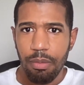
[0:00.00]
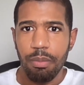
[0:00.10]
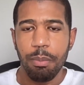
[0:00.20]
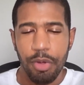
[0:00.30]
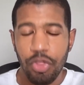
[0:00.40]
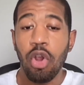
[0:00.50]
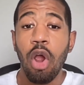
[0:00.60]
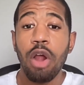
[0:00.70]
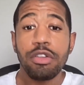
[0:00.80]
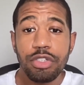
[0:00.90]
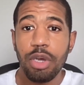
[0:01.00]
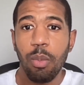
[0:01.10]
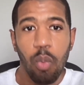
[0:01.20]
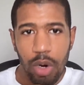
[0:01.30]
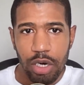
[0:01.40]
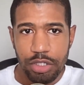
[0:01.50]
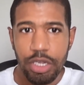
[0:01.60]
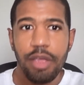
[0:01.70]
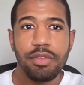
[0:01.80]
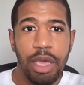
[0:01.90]
But there are some words
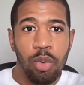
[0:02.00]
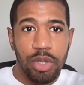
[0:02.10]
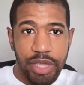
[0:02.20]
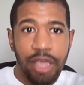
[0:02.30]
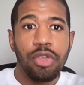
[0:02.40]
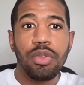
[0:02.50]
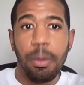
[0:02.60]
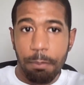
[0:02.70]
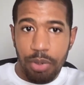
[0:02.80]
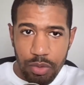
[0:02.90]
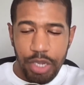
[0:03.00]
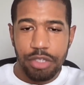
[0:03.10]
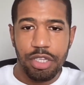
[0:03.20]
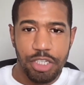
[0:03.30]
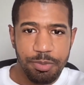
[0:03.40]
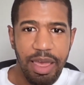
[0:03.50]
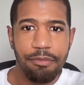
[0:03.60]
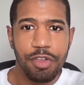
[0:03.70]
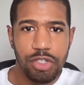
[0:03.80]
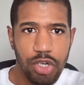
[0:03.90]
that will get you the boot into the spam
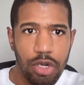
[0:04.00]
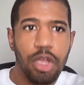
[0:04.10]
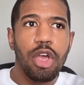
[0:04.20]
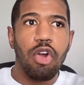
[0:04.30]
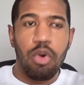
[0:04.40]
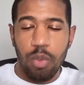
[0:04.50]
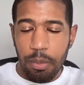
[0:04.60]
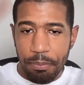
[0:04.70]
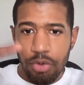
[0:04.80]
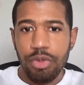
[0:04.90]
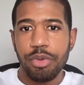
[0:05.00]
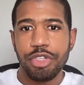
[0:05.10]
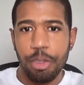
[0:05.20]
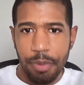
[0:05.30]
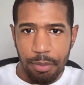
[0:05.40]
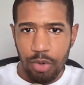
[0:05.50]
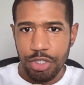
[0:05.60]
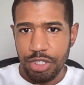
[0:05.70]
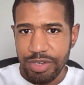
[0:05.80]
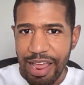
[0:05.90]
filter or will boot you into the
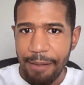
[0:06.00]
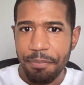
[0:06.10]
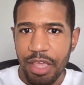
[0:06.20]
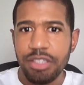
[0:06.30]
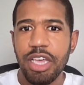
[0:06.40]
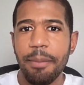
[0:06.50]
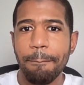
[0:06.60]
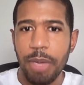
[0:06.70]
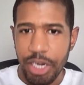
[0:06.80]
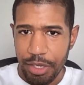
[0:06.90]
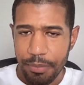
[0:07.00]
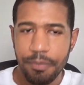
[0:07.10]
promotions tab. Things like money.